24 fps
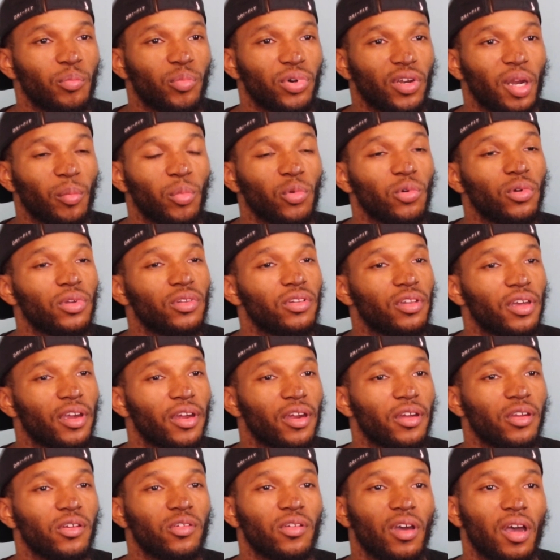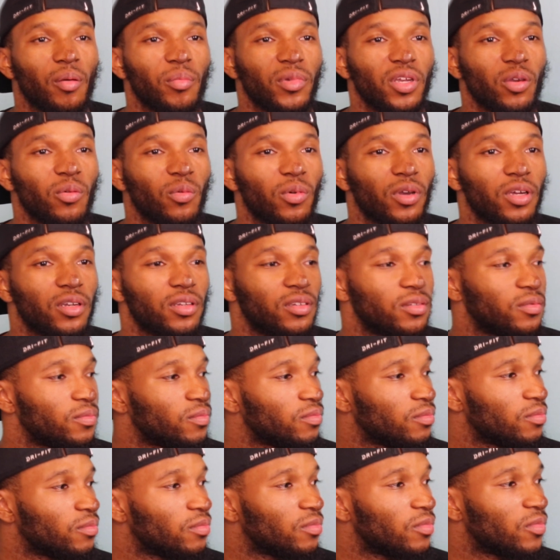but I'm only there, you know what I mean, when
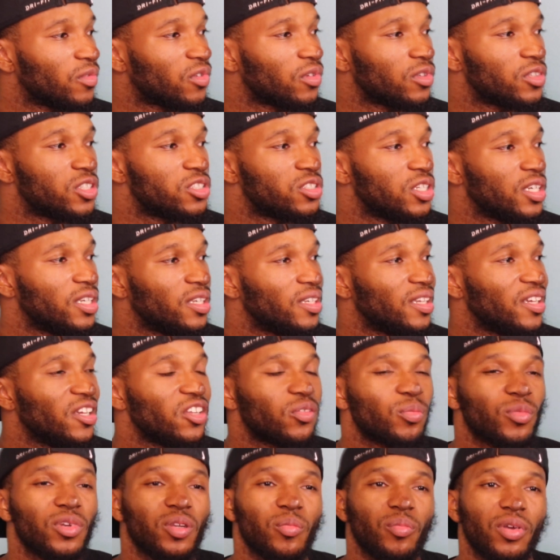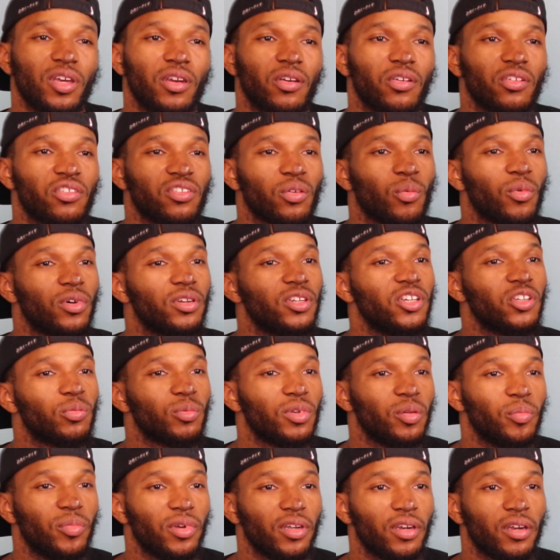she needs me to be there, someone needs
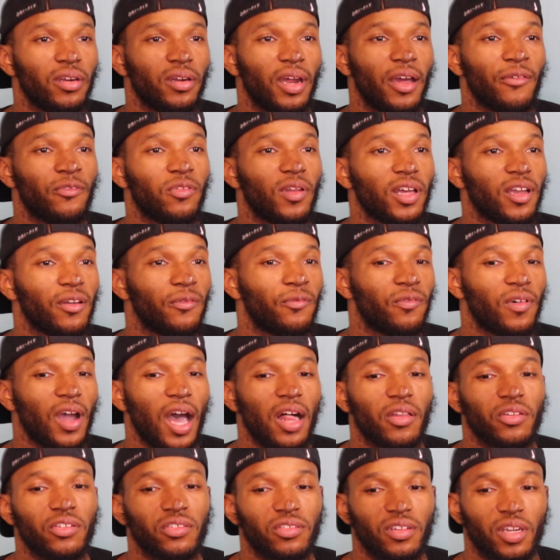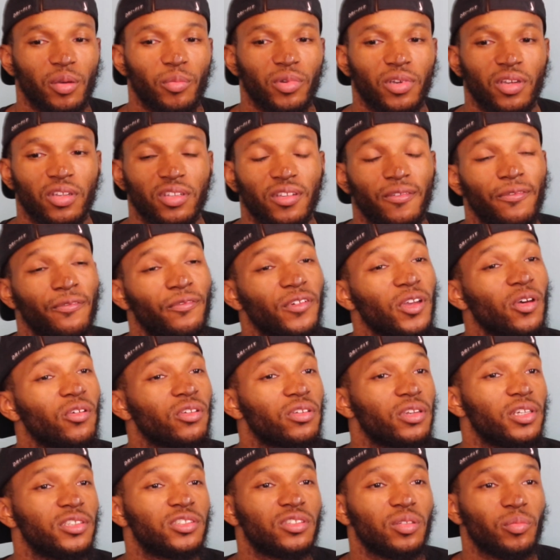me to be there. I feel like a father's there because he
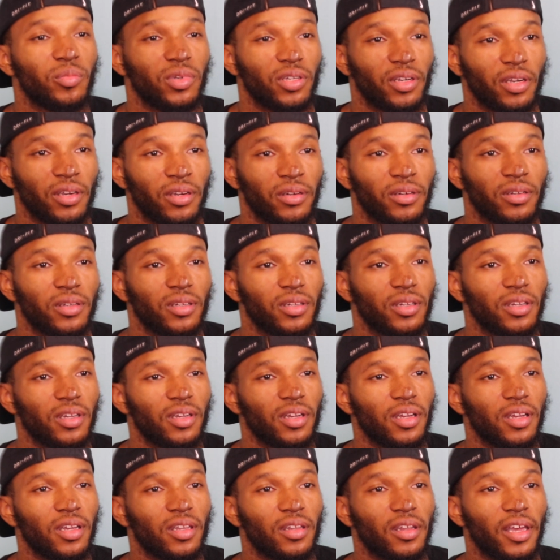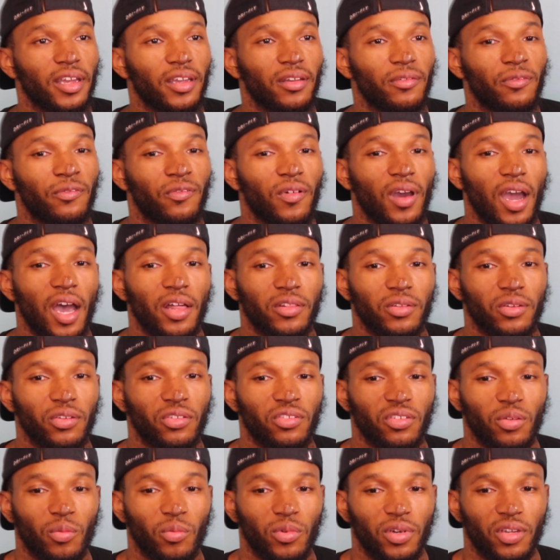feels he needs to be there. Like, a father
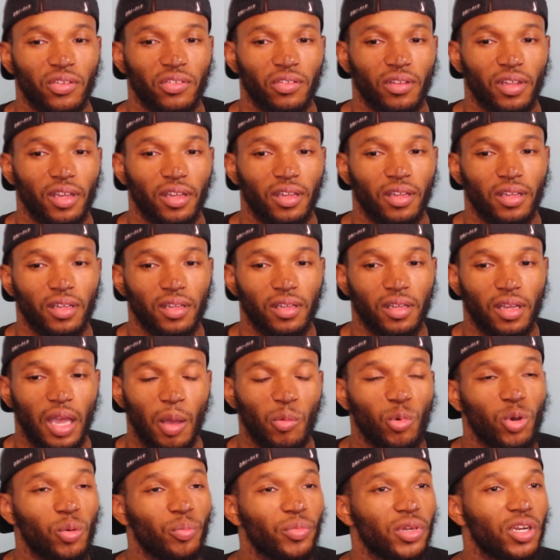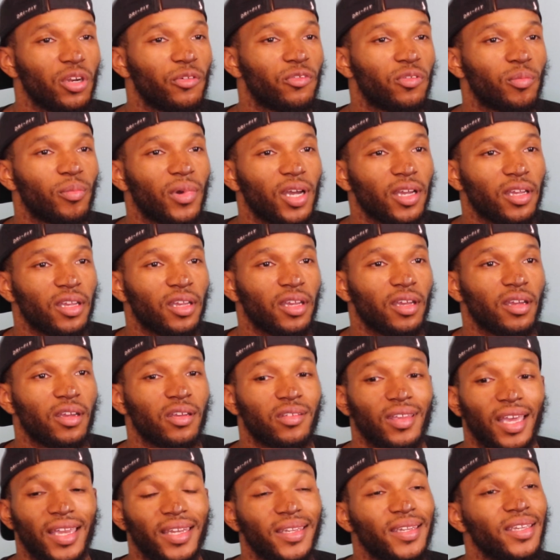is someone that's like, I'm going to be there for my kid
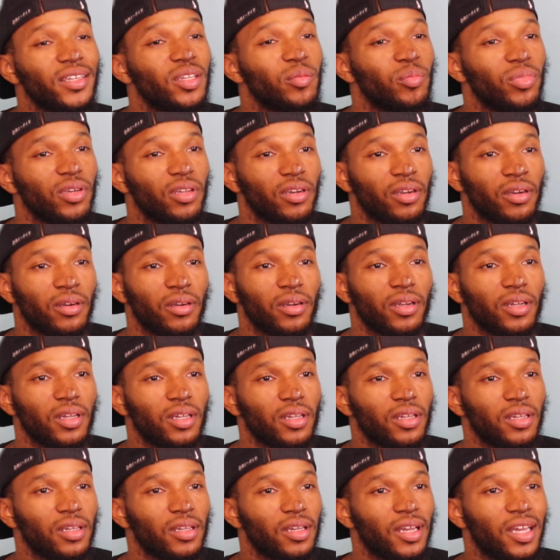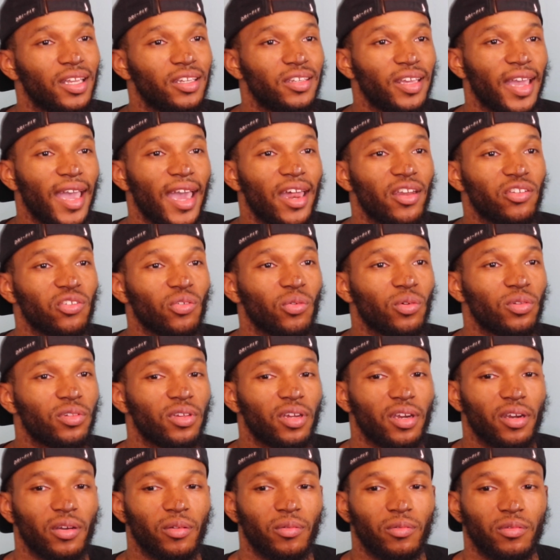because I need to be there. A dad is only
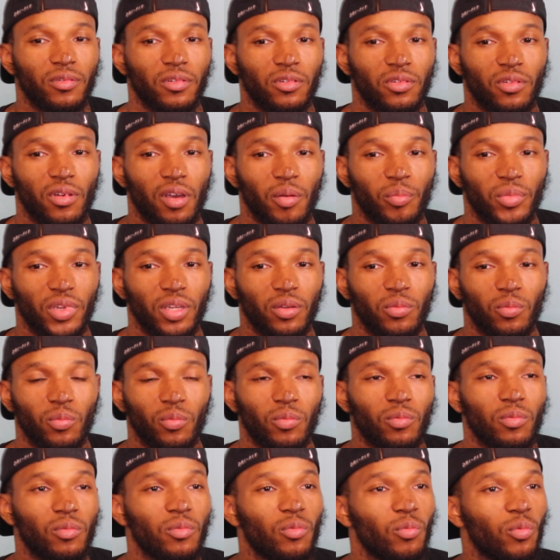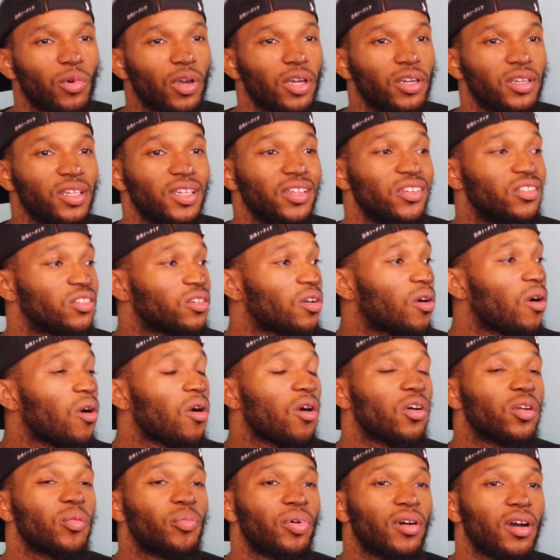there, you know what I mean, when he's
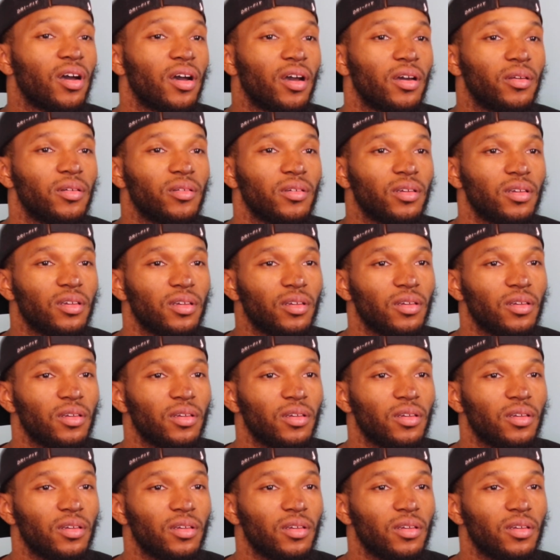called upon,